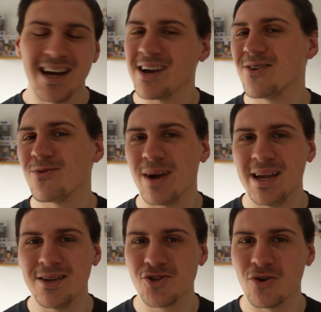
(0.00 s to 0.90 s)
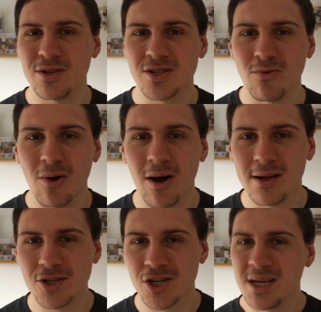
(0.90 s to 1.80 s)
a great joy to
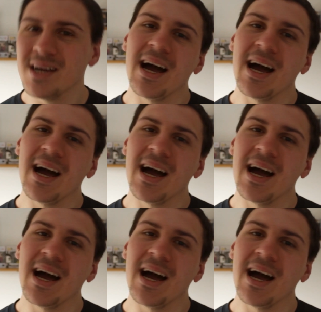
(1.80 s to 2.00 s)
watch.